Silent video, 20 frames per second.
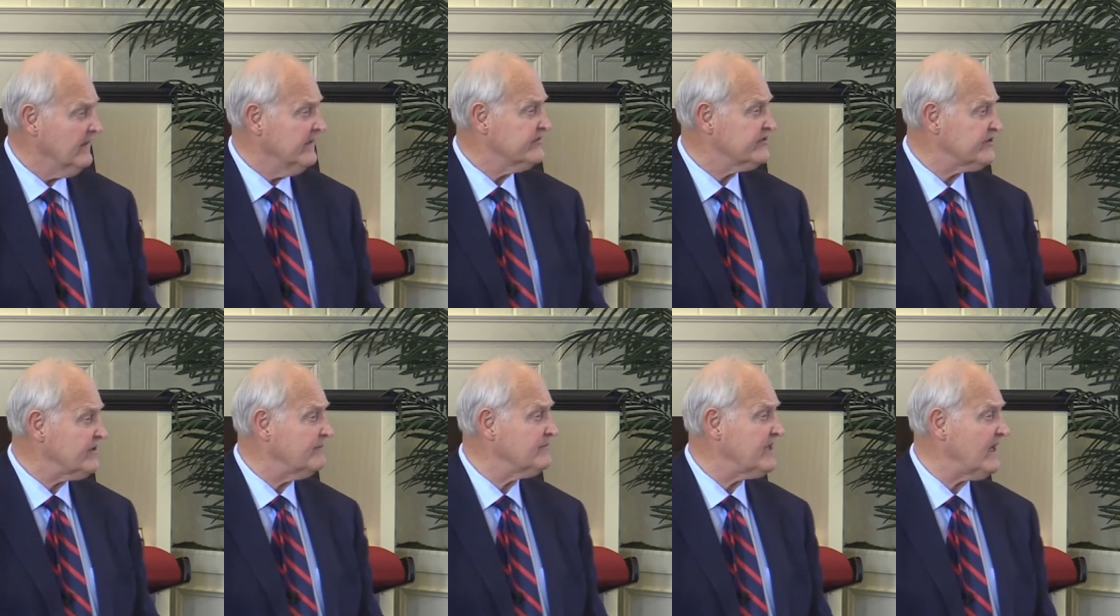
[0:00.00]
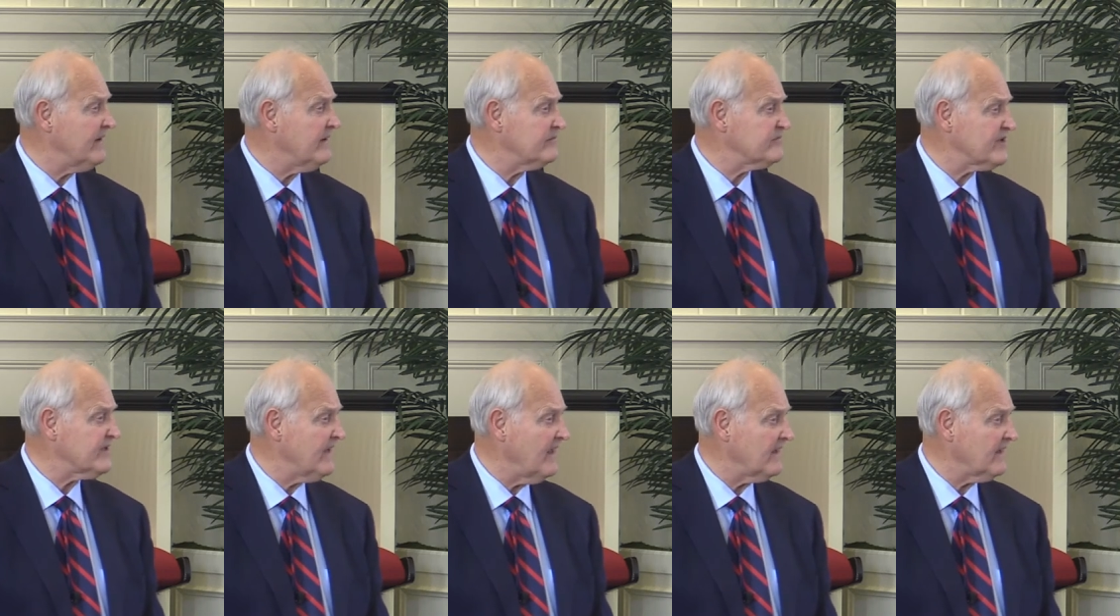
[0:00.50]

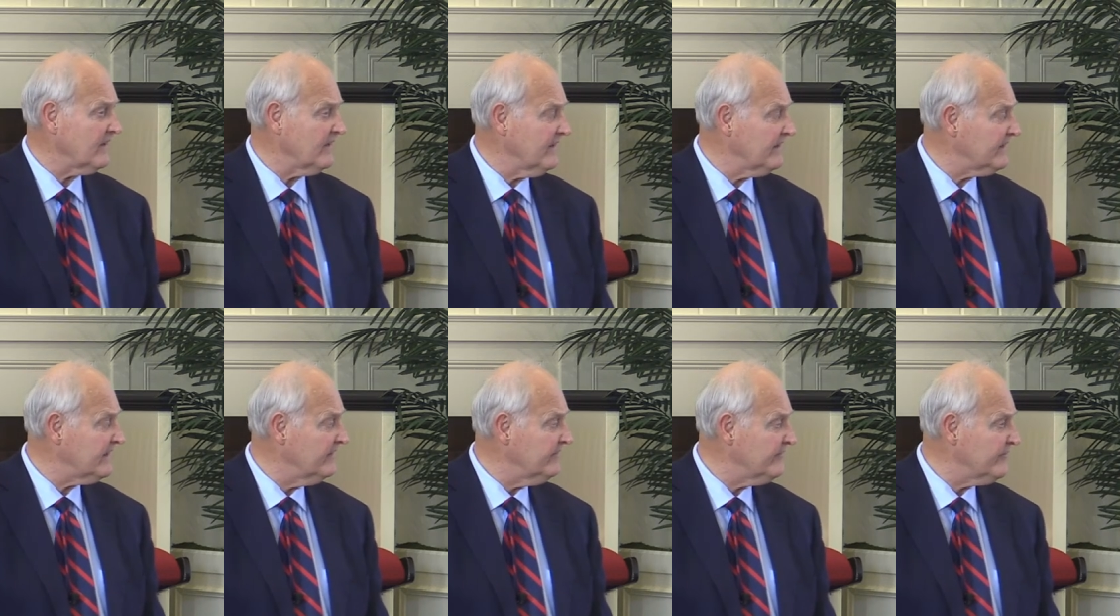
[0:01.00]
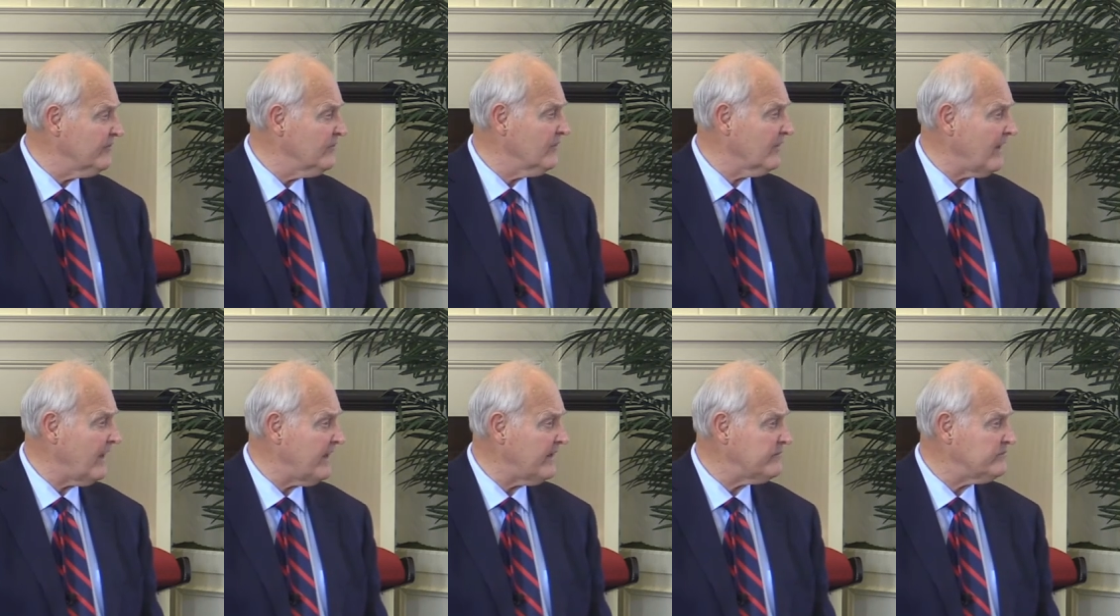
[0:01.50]
sometimes like licking through
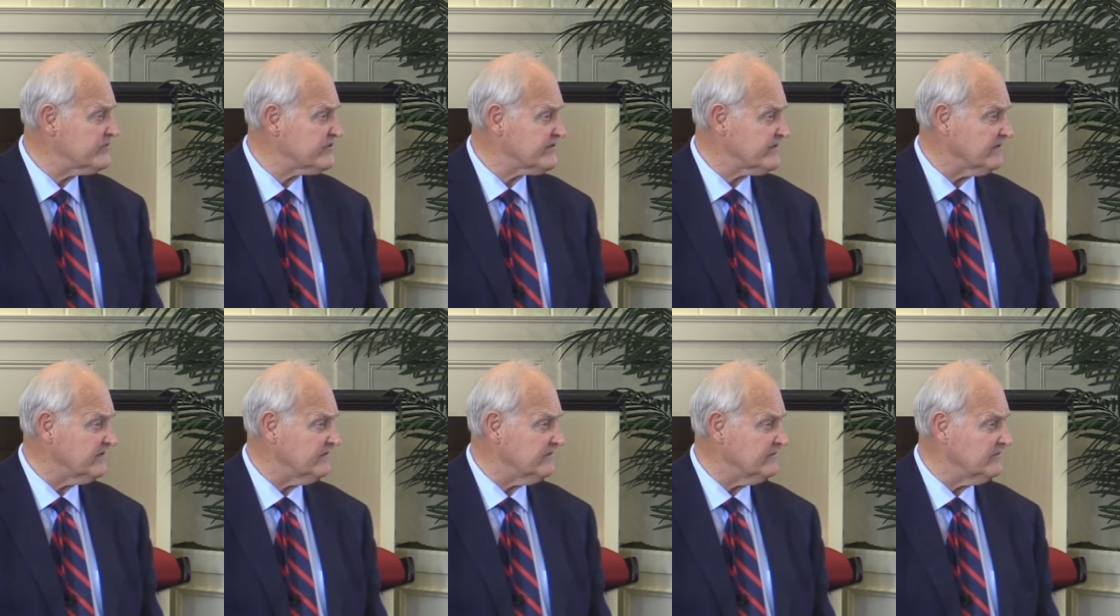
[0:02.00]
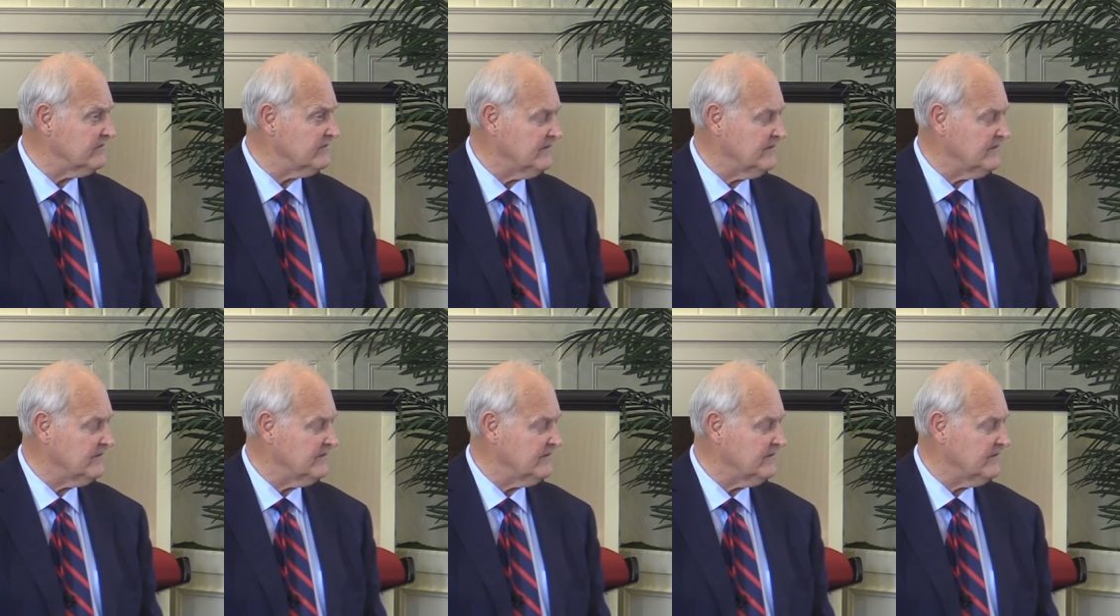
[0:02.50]
limestone.